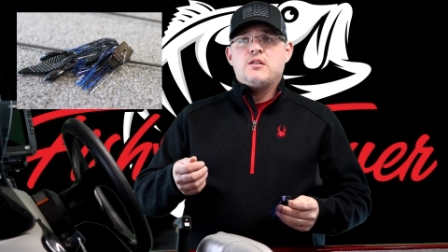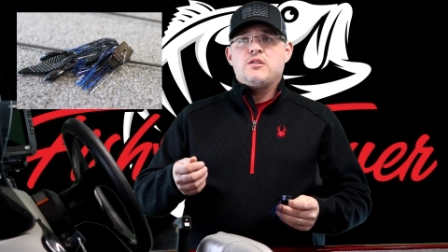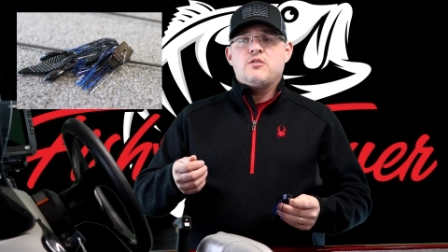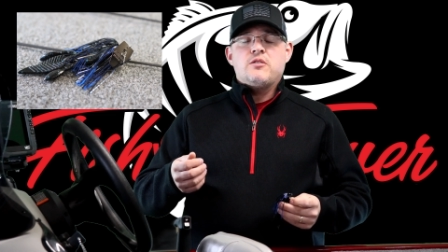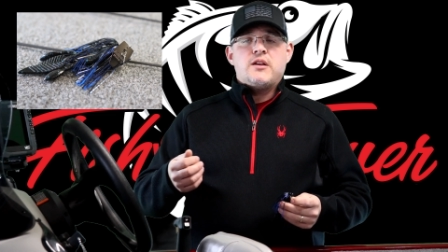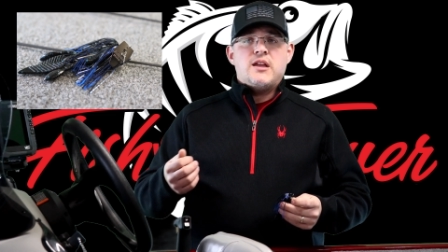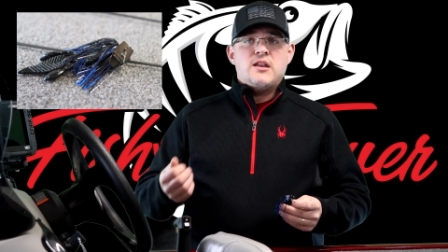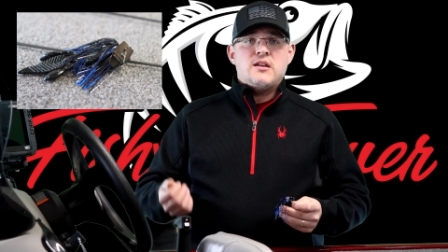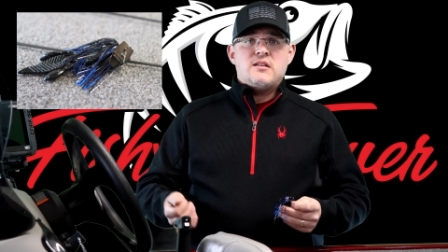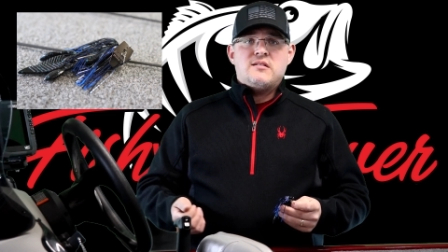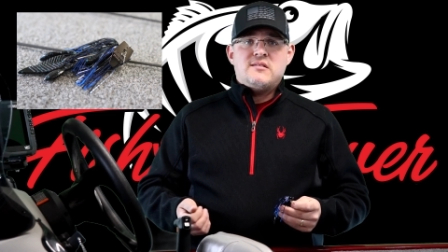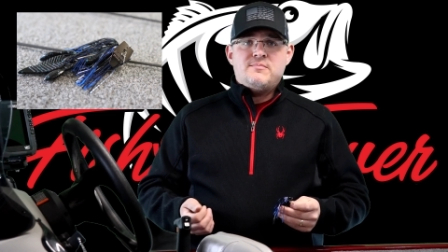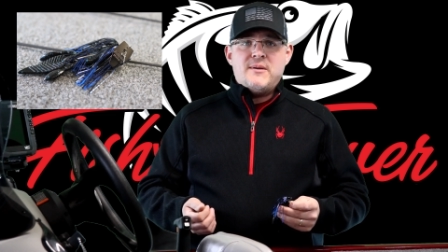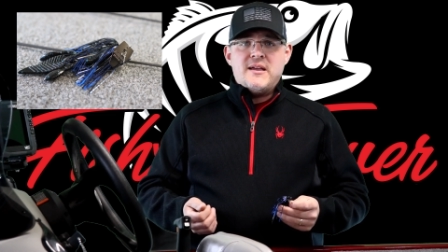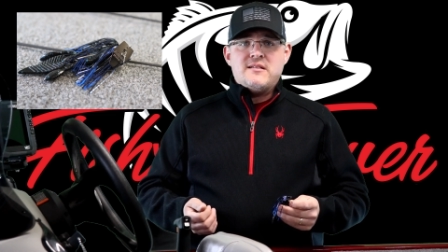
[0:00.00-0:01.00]
They're
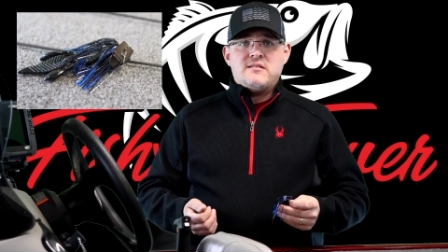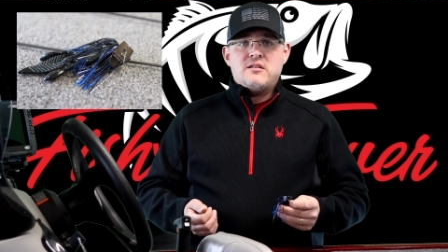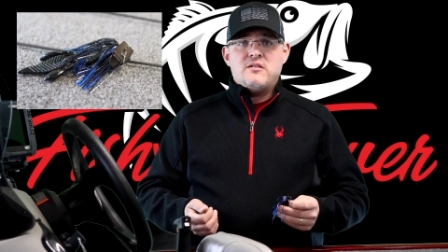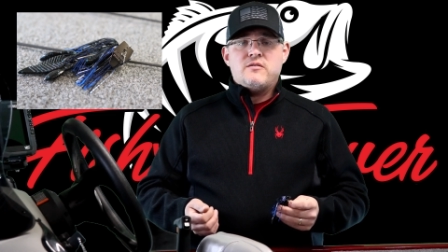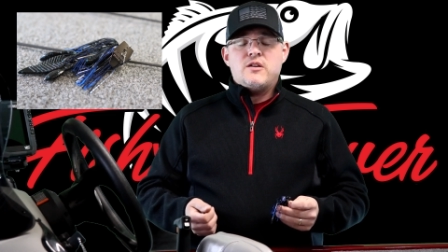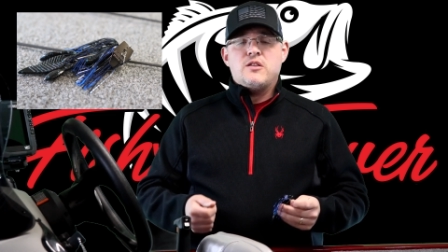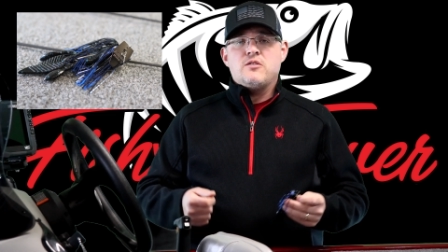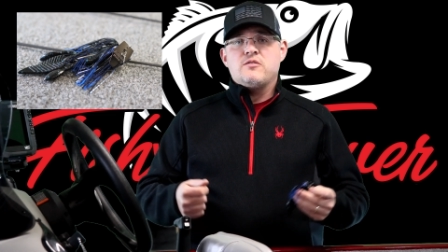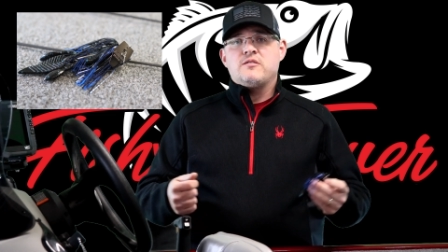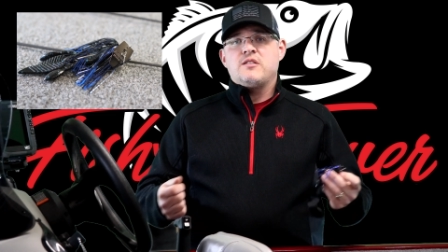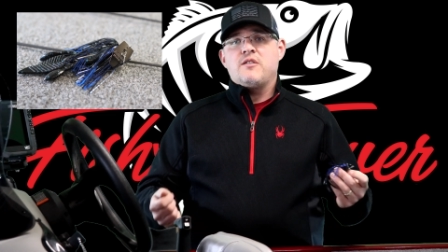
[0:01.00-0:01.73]
inexpensive, and there's